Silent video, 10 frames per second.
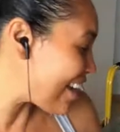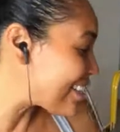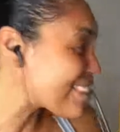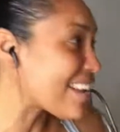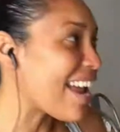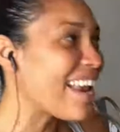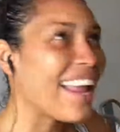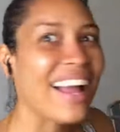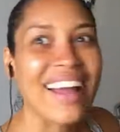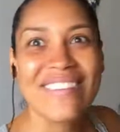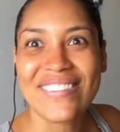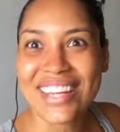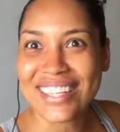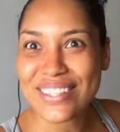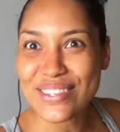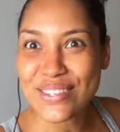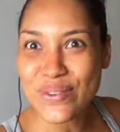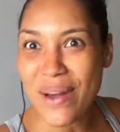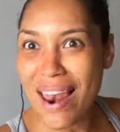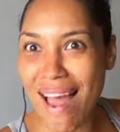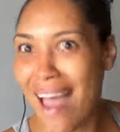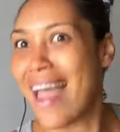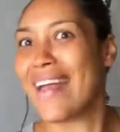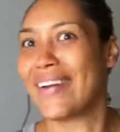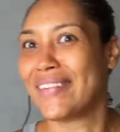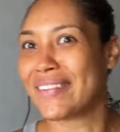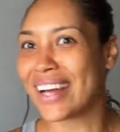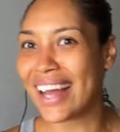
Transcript: I feel so alive.